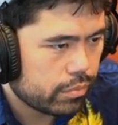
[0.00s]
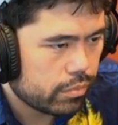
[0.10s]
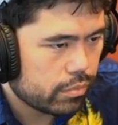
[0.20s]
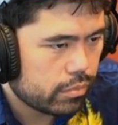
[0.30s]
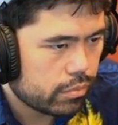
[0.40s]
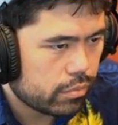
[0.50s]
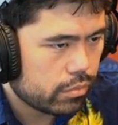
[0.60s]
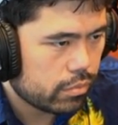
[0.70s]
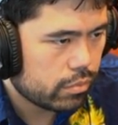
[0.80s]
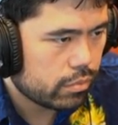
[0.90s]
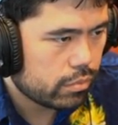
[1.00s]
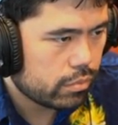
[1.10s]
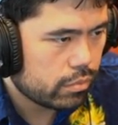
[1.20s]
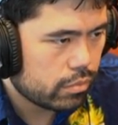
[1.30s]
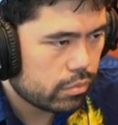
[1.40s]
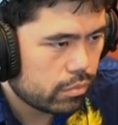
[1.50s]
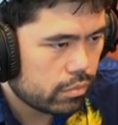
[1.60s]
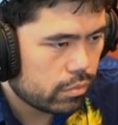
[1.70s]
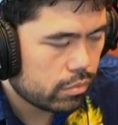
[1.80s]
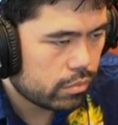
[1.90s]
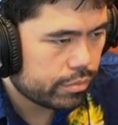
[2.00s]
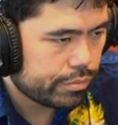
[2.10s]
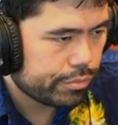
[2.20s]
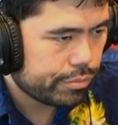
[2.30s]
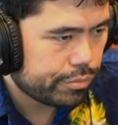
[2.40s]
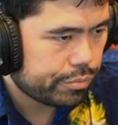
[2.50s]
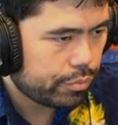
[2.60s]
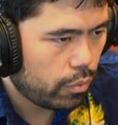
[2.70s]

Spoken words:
Nobody speaks.